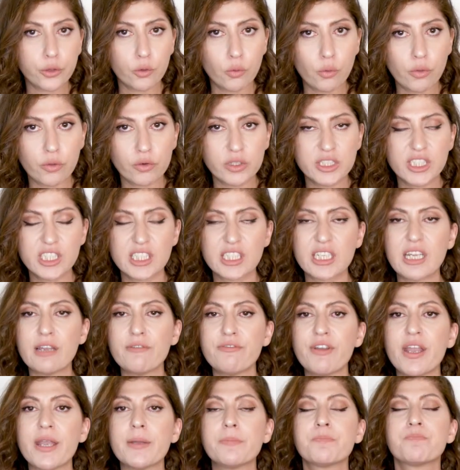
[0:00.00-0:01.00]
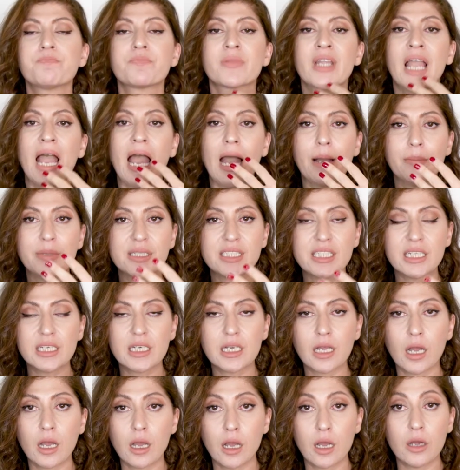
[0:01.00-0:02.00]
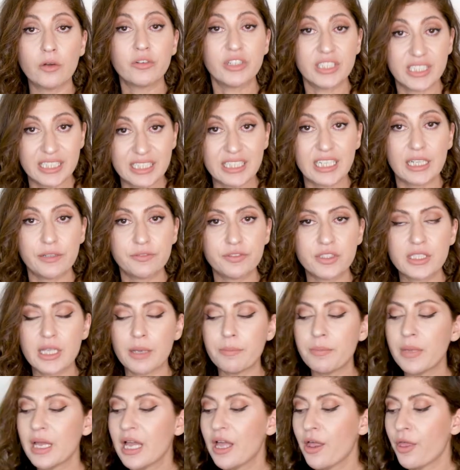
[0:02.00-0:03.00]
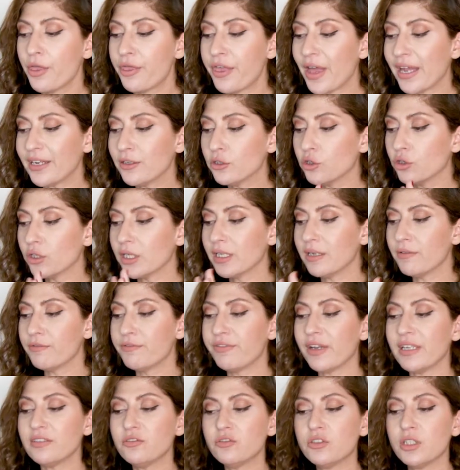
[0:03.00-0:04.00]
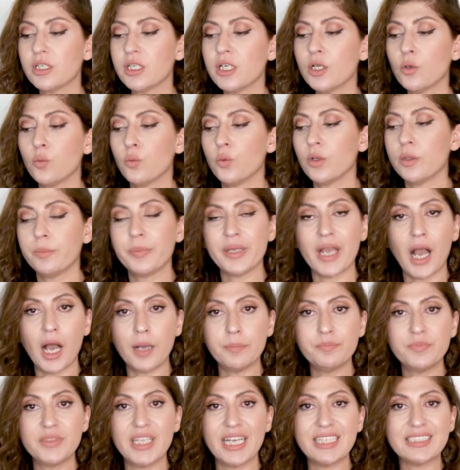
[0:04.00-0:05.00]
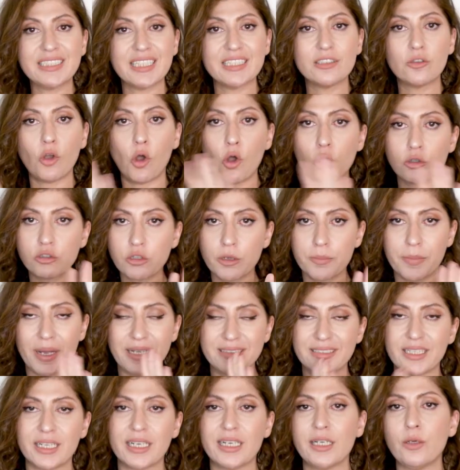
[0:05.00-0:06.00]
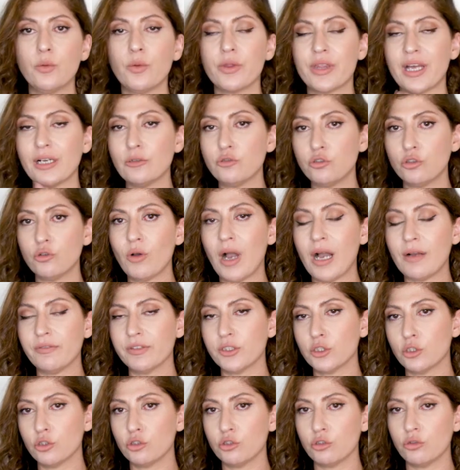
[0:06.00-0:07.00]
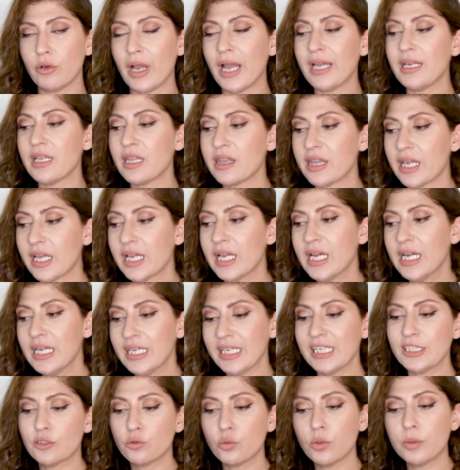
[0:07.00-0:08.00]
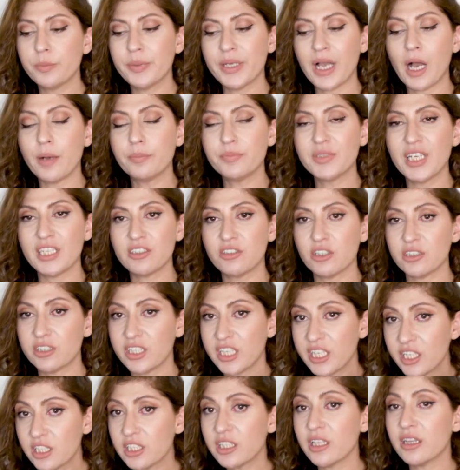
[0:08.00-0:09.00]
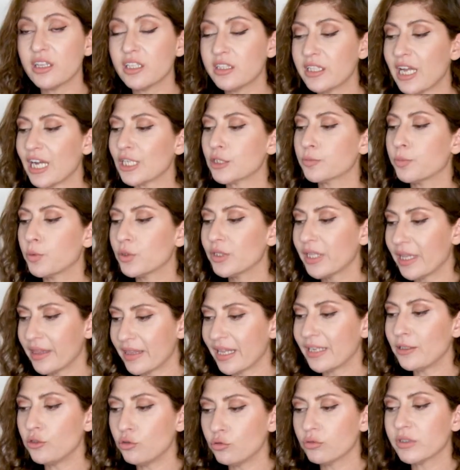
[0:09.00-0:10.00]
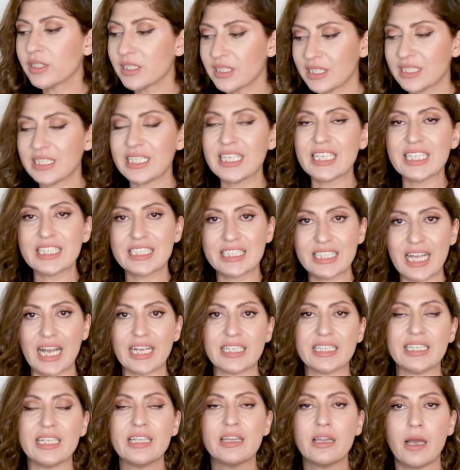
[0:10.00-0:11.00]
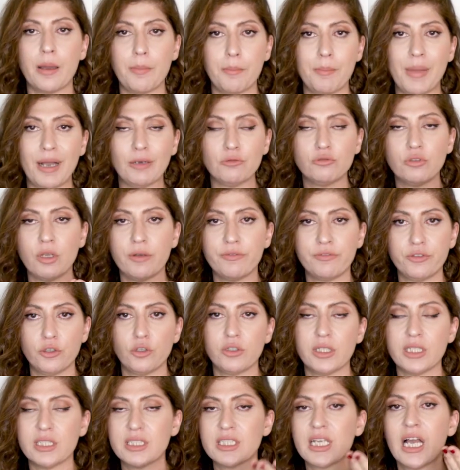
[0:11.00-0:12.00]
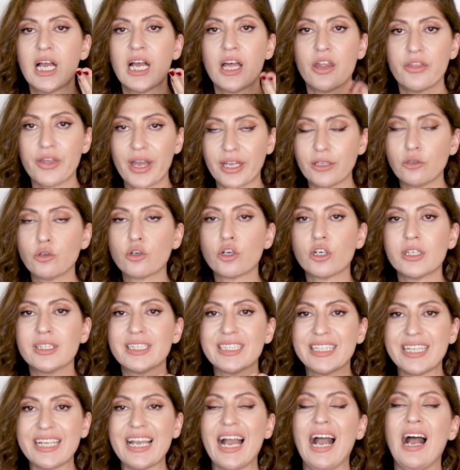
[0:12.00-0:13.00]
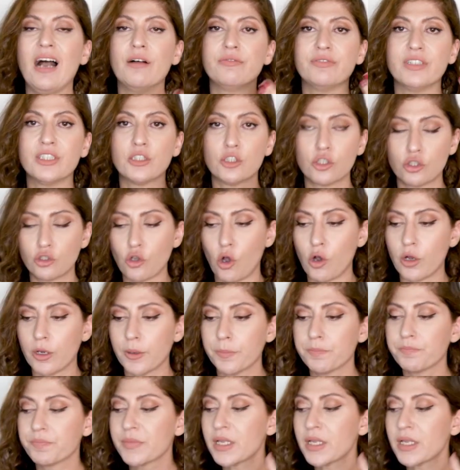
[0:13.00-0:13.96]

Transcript: through the receiving, Amazon receives them, then your inventory will be updated automatically without you having to do anything. It will be updated here in the dashboard, and then you can see exactly the amount of units that you currently have in stock.